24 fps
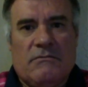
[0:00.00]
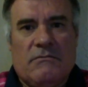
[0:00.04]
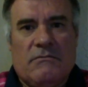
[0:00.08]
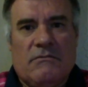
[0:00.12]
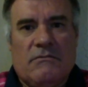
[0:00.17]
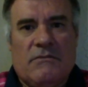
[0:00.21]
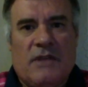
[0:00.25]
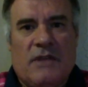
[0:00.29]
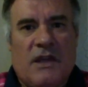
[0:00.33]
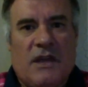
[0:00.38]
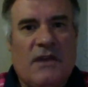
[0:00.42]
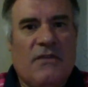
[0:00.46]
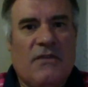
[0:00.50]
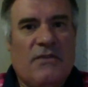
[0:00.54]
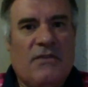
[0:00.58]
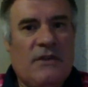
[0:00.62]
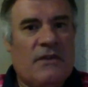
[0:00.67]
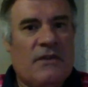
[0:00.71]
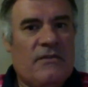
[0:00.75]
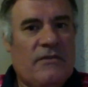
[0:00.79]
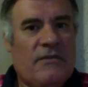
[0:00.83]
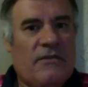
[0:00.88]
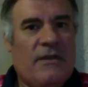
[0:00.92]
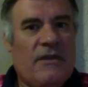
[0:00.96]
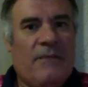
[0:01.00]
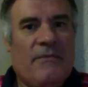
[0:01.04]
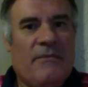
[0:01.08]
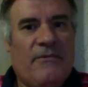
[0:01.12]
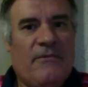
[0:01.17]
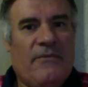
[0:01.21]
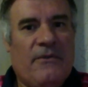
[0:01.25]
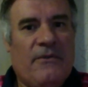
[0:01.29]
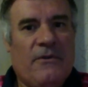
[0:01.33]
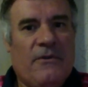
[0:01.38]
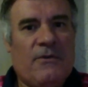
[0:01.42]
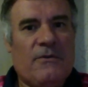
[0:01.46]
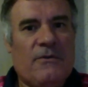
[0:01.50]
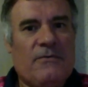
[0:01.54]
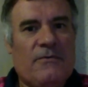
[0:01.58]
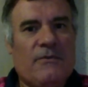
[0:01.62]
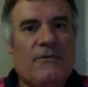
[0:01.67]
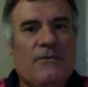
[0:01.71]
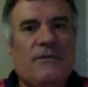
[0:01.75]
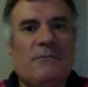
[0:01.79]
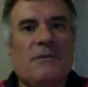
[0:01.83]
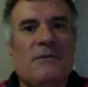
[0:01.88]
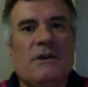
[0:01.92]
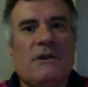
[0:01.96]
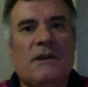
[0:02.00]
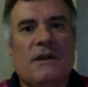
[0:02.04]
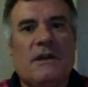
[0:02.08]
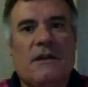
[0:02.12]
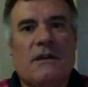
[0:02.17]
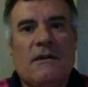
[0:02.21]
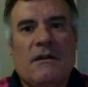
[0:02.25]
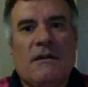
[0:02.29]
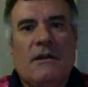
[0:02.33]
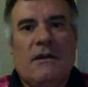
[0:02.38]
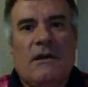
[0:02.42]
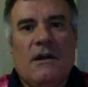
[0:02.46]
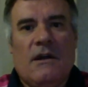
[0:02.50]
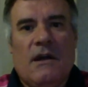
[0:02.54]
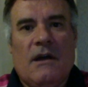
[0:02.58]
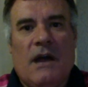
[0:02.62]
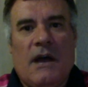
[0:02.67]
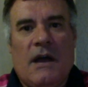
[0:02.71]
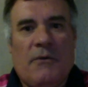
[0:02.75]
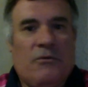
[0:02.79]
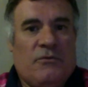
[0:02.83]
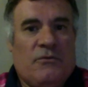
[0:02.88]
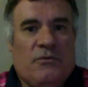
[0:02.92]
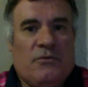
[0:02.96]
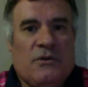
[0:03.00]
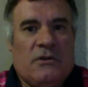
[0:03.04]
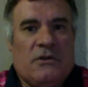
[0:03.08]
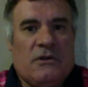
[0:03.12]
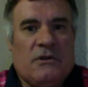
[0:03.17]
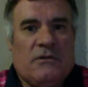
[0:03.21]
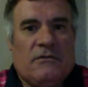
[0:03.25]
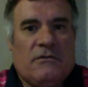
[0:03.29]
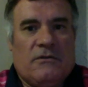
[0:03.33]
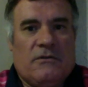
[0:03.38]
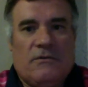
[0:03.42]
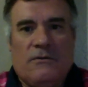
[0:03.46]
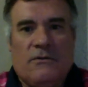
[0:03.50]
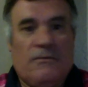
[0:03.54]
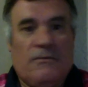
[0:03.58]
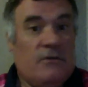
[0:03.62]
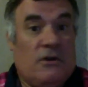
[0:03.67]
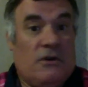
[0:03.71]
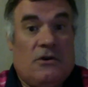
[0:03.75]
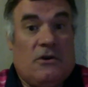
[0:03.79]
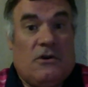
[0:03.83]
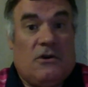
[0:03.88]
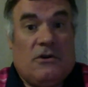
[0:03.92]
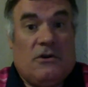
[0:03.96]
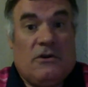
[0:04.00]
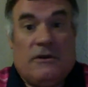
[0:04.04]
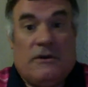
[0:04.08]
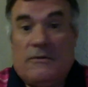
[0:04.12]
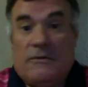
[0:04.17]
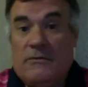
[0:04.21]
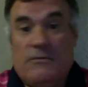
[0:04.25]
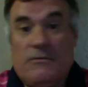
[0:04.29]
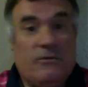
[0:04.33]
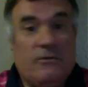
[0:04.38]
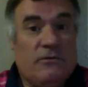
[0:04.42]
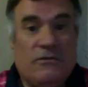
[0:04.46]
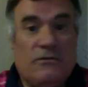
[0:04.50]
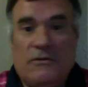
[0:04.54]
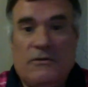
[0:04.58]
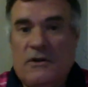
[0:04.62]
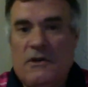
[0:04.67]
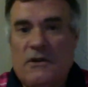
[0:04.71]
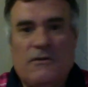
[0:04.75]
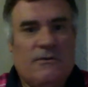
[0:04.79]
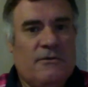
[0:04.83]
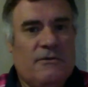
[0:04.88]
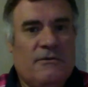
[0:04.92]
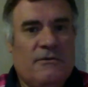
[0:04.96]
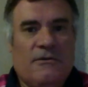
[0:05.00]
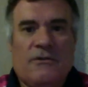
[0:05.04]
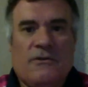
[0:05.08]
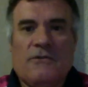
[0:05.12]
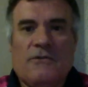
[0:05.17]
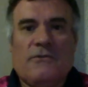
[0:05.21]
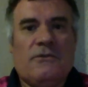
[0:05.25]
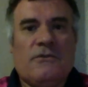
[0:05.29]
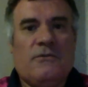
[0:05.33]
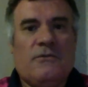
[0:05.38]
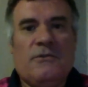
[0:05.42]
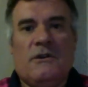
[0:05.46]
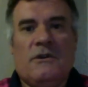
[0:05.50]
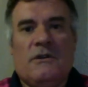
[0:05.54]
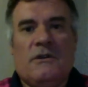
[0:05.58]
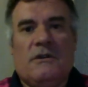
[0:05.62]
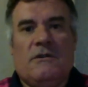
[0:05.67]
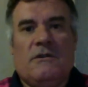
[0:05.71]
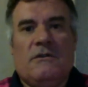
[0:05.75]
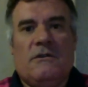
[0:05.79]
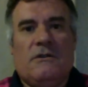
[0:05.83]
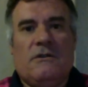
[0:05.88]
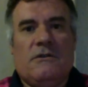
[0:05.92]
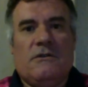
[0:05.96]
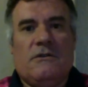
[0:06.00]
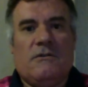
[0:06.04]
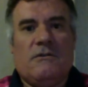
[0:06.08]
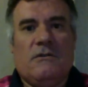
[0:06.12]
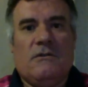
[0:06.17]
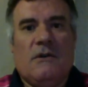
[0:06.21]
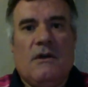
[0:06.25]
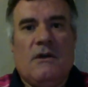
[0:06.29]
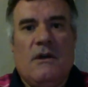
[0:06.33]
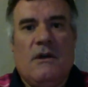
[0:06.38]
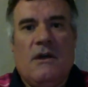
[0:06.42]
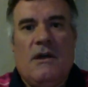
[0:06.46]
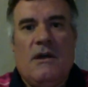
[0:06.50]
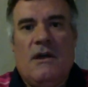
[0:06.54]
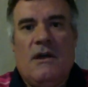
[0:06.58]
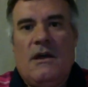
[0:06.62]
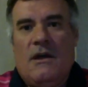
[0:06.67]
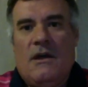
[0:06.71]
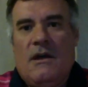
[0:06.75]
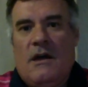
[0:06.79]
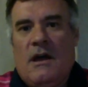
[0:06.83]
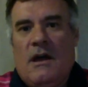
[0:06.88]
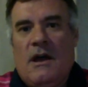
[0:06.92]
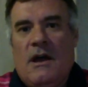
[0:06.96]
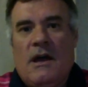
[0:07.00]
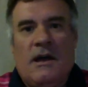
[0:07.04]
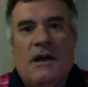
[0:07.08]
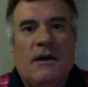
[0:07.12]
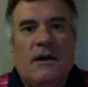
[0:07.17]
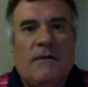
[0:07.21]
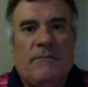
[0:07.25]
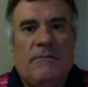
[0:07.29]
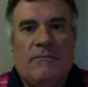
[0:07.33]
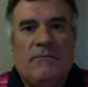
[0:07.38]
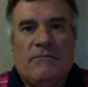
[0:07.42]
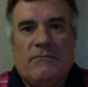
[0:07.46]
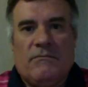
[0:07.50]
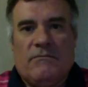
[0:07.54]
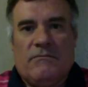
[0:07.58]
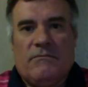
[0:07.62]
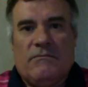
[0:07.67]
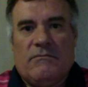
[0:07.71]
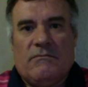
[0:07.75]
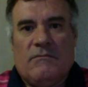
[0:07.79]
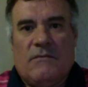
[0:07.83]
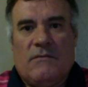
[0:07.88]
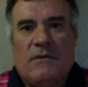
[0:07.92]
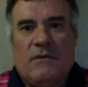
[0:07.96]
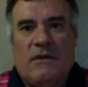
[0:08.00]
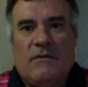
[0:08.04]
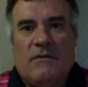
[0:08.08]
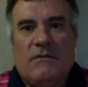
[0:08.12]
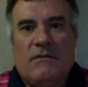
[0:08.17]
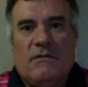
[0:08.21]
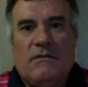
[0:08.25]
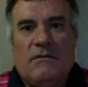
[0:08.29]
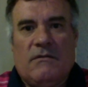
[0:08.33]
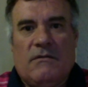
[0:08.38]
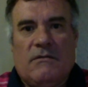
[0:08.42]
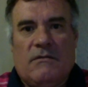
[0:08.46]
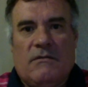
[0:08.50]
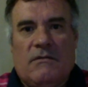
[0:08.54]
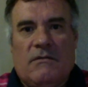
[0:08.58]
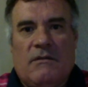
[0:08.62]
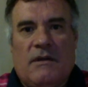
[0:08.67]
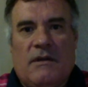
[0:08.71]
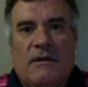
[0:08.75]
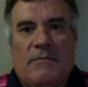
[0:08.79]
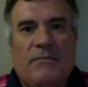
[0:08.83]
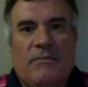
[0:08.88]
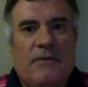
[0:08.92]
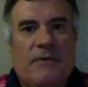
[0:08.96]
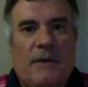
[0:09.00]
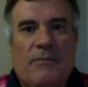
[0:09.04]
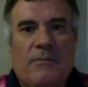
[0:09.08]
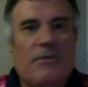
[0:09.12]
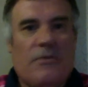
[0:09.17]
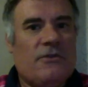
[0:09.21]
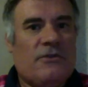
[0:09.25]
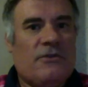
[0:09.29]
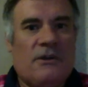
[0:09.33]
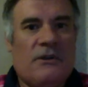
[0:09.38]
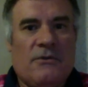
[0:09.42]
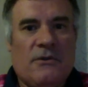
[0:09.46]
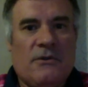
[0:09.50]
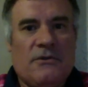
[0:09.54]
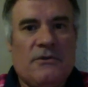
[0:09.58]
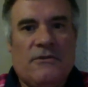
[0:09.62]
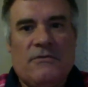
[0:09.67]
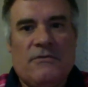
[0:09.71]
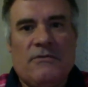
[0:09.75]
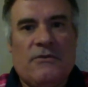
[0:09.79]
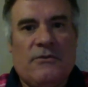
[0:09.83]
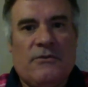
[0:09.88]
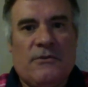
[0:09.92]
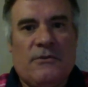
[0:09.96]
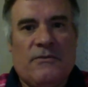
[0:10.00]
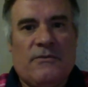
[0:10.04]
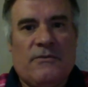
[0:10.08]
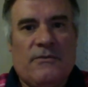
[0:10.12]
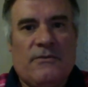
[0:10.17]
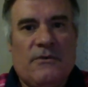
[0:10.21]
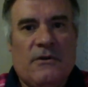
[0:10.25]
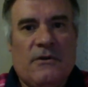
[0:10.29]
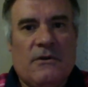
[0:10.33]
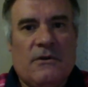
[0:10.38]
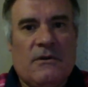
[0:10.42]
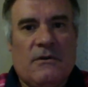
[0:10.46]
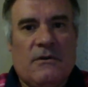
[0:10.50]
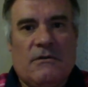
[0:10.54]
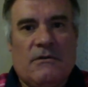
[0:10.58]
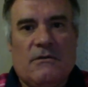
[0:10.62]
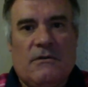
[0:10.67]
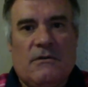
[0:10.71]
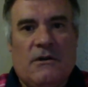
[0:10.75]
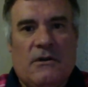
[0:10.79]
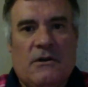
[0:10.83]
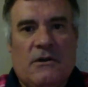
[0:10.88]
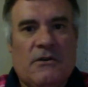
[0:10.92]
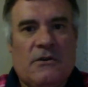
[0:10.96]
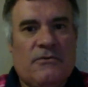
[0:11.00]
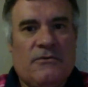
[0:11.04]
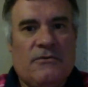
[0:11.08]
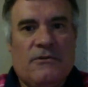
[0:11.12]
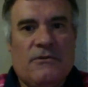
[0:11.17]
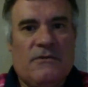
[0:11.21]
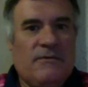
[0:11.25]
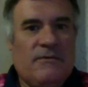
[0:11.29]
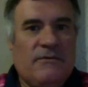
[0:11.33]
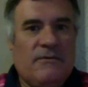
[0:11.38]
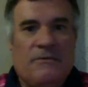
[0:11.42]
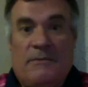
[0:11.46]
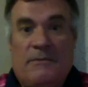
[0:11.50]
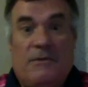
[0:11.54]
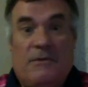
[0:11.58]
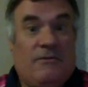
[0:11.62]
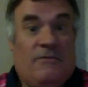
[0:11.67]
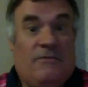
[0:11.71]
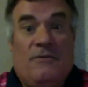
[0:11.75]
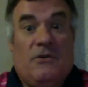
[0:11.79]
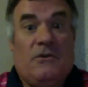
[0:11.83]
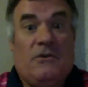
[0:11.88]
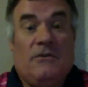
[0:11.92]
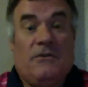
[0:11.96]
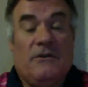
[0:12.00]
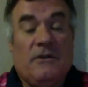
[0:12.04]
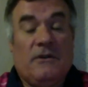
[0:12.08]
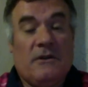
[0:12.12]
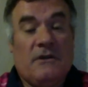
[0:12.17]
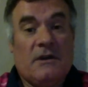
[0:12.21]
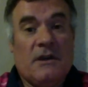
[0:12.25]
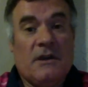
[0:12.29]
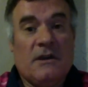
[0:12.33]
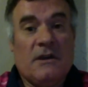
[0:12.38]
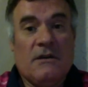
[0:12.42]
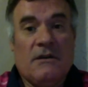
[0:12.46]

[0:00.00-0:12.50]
taking things a step further for somebody. I was willing to, if she called, I was willing to talk to her as long as she wanted, I appreciate what she's doing for our country, and especially volunteering.